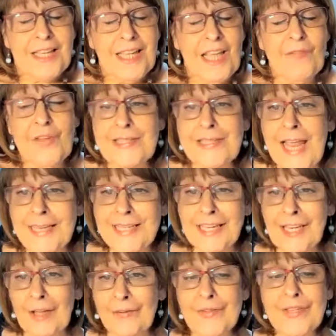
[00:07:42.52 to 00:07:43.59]
if he says he
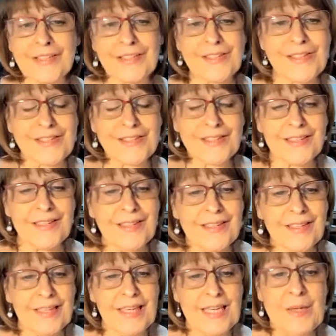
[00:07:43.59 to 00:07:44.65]
loves us,
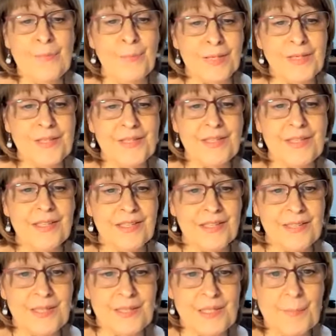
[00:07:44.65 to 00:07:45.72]
he must
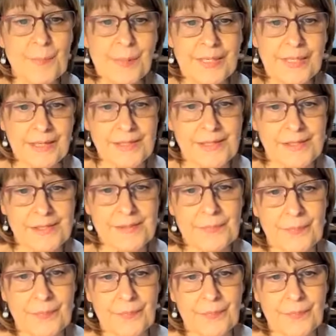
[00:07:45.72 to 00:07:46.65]
discipline us.